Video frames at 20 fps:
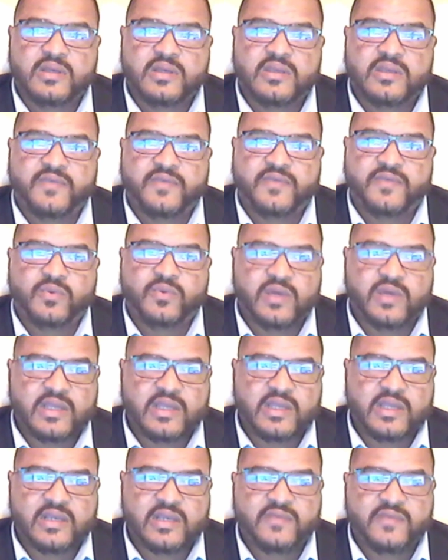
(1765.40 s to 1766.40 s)
if you want
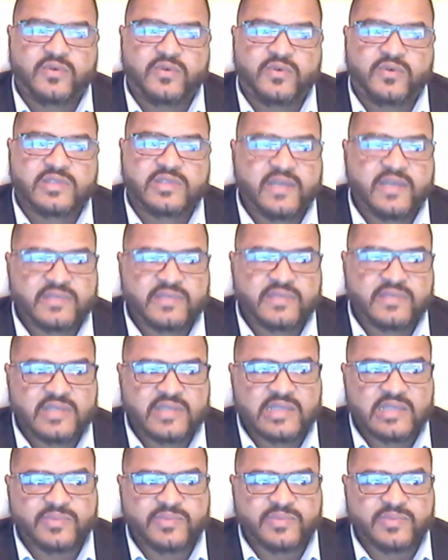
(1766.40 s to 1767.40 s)
to get a divorce, you have to
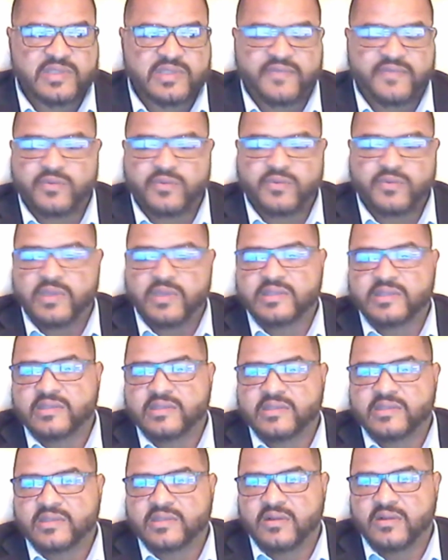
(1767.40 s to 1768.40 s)
state specific
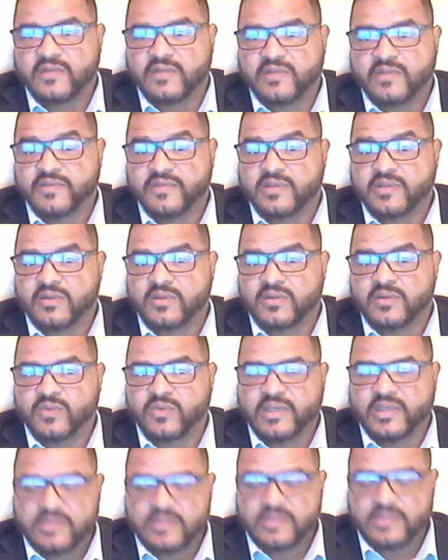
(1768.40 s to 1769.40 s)
reasons, and only for certain
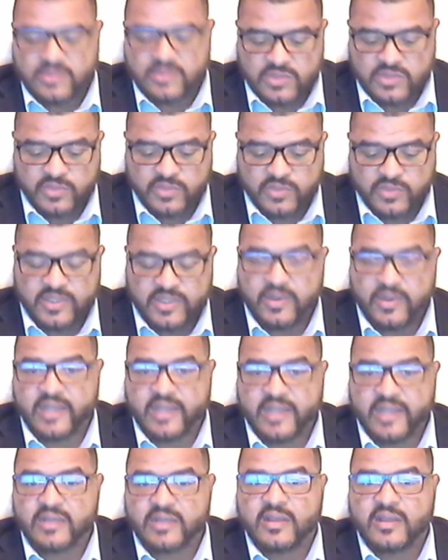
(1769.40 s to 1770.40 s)
reasons would you be
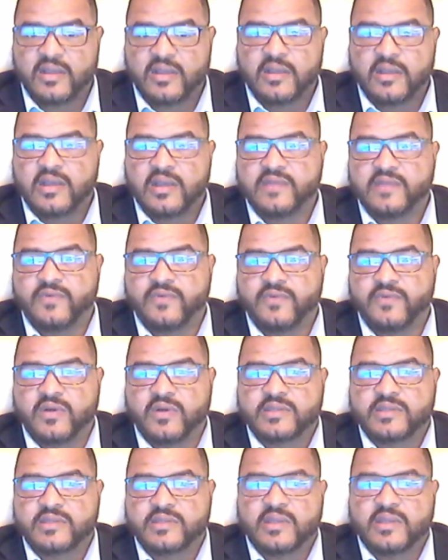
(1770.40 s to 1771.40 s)
granted a
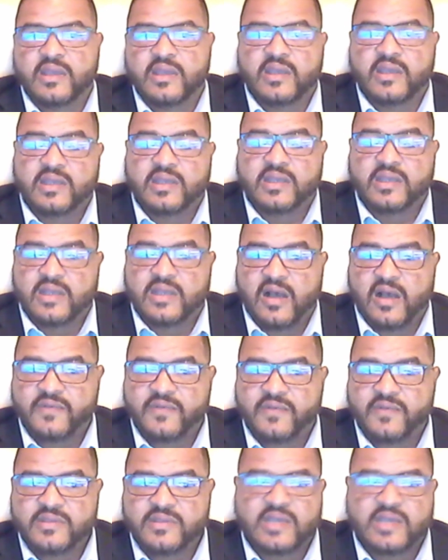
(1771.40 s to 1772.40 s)
divorce. And then
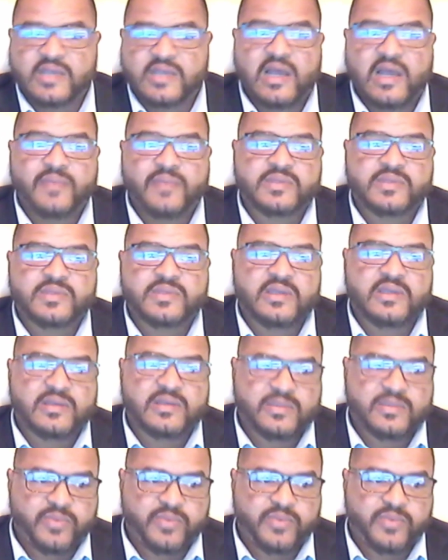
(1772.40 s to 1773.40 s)
oftentimes,
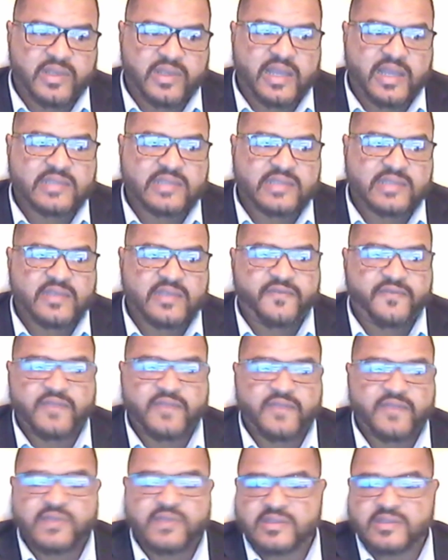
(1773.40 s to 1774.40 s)

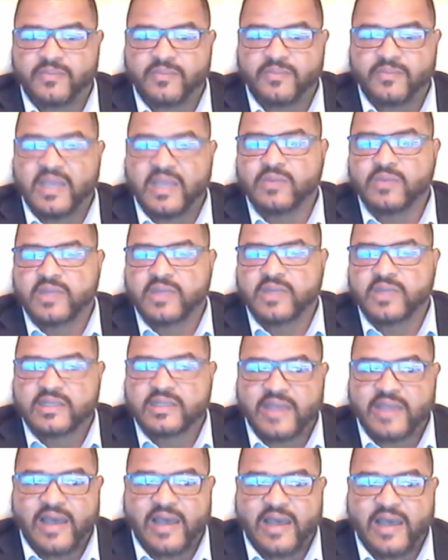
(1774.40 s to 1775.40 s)
pre-1950s, the men would
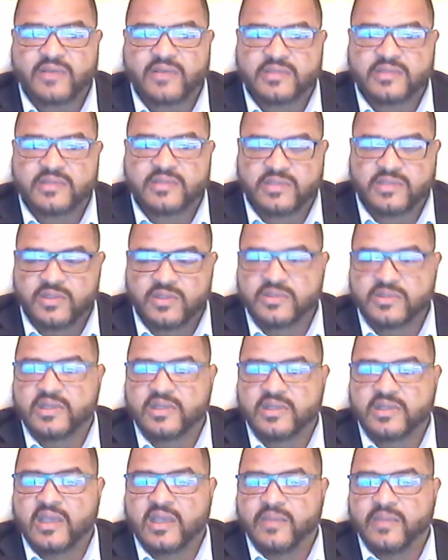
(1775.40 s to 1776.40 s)
get the house, the
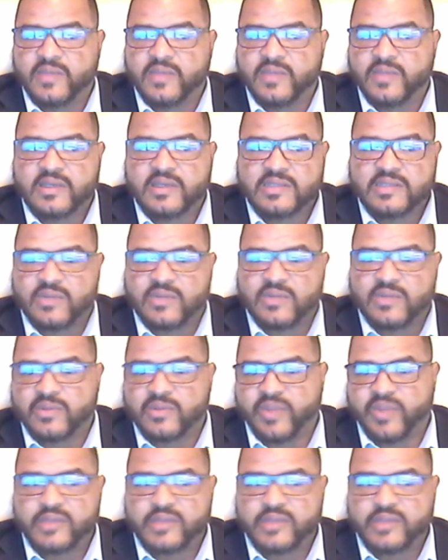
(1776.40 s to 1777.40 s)
children, because they were
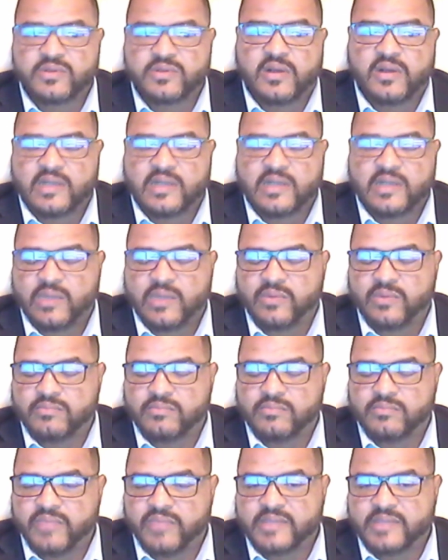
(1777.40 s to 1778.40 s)
the patriarch and they
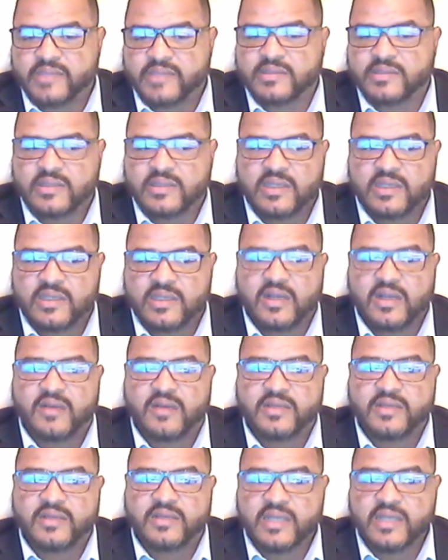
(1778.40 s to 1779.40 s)
would basically get
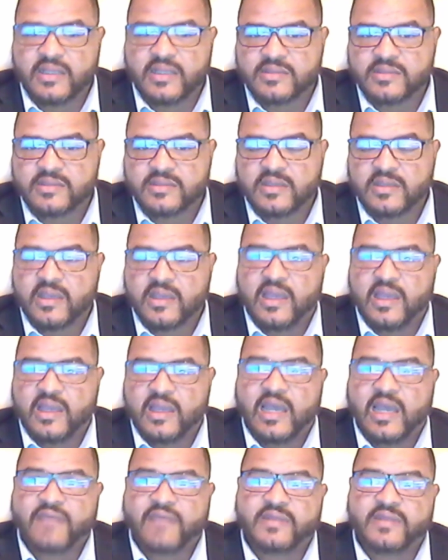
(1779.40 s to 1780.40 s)
all the goodies.
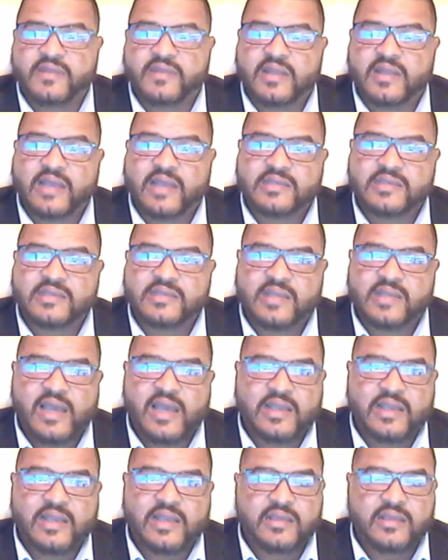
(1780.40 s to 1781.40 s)
After the
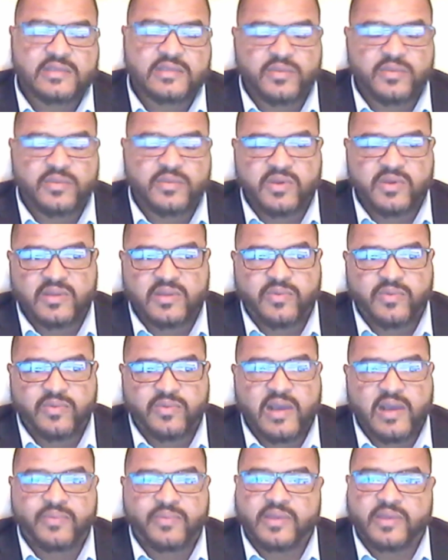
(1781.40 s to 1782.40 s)
1990s, community
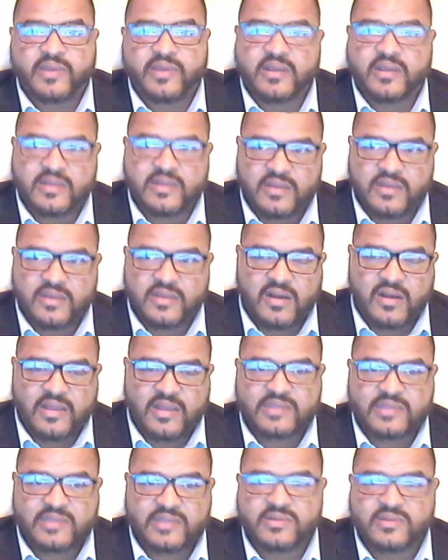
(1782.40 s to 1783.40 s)
property and
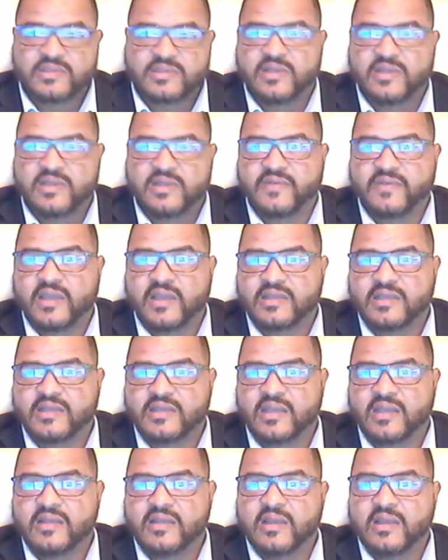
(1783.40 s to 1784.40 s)
all that sort of stuff kicked
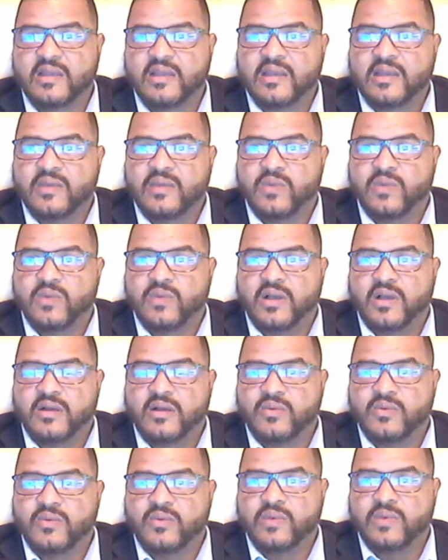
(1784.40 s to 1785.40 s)
in.
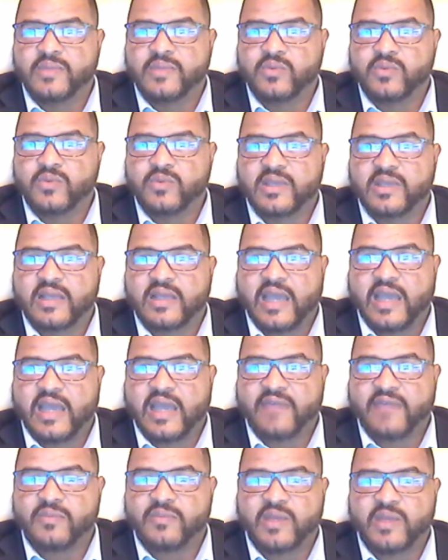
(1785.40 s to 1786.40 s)
Well, women would get
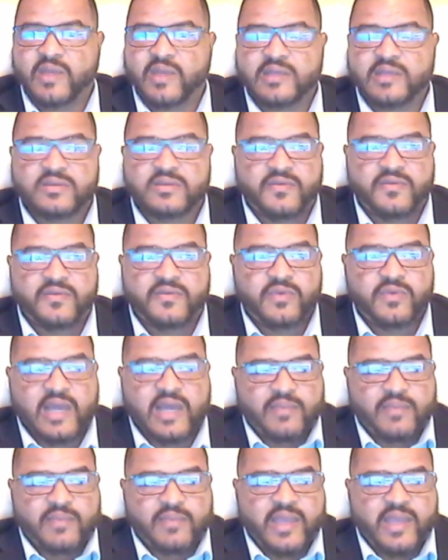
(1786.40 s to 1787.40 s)
half the money. So if you
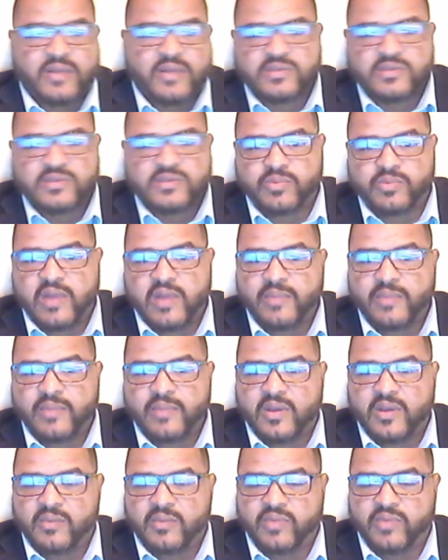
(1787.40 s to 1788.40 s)
got a man who's a
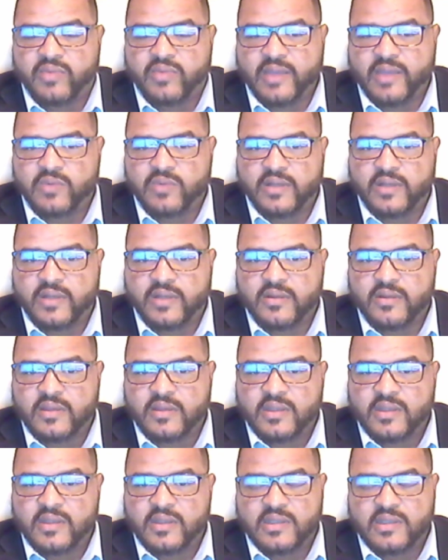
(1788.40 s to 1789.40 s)
primary breadwinner,
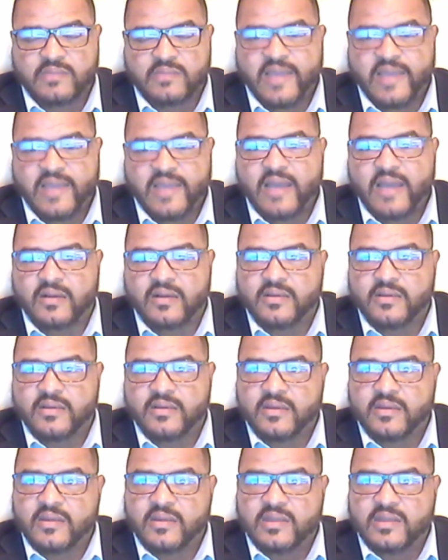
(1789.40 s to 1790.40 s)
didn't matter.
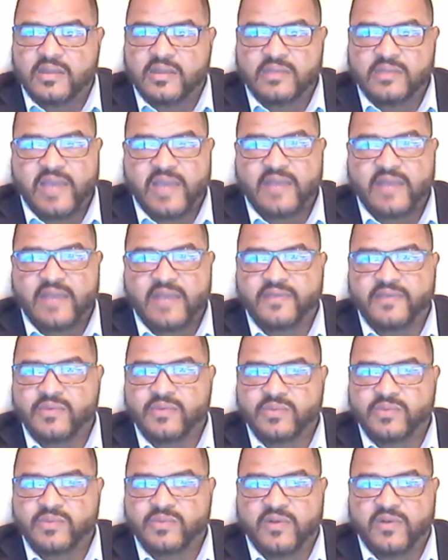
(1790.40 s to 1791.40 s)
Didn't matter if he
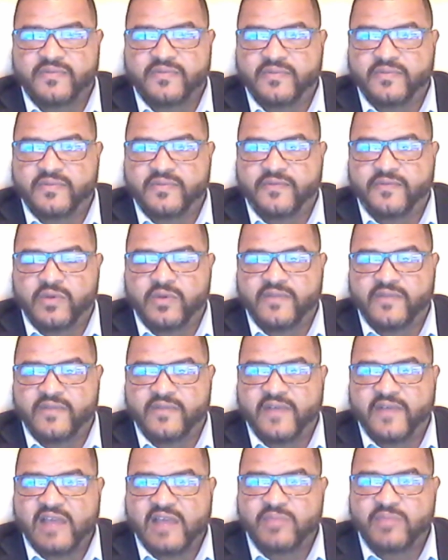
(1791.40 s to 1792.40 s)
was worth
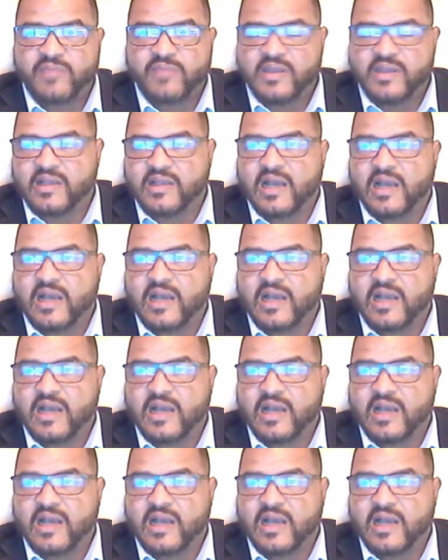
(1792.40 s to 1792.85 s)
$45 million